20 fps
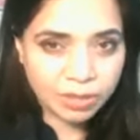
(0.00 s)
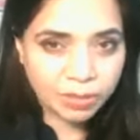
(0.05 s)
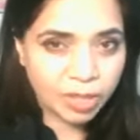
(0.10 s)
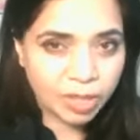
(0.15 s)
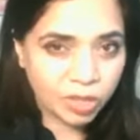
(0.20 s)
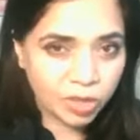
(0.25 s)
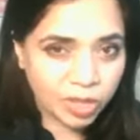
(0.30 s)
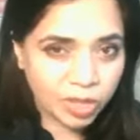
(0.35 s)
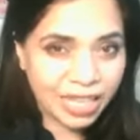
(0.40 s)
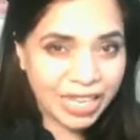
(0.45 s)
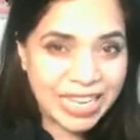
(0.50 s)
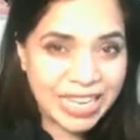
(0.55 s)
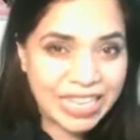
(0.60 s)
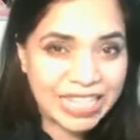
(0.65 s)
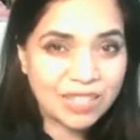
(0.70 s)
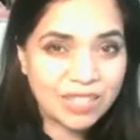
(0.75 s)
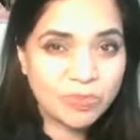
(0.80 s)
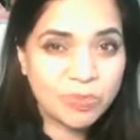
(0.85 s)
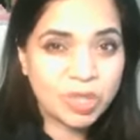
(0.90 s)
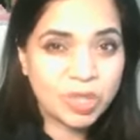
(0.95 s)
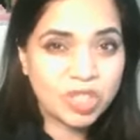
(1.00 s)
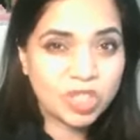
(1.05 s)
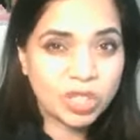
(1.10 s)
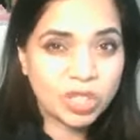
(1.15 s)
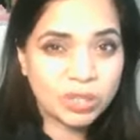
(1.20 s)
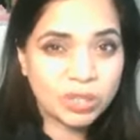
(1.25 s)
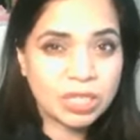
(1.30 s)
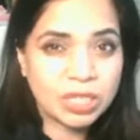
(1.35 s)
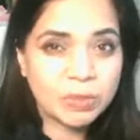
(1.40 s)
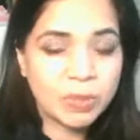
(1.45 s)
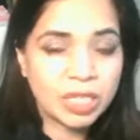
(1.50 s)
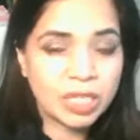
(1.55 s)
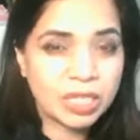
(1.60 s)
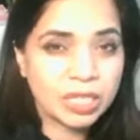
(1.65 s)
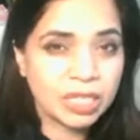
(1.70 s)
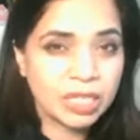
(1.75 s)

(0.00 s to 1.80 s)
about your case, but generally speaking,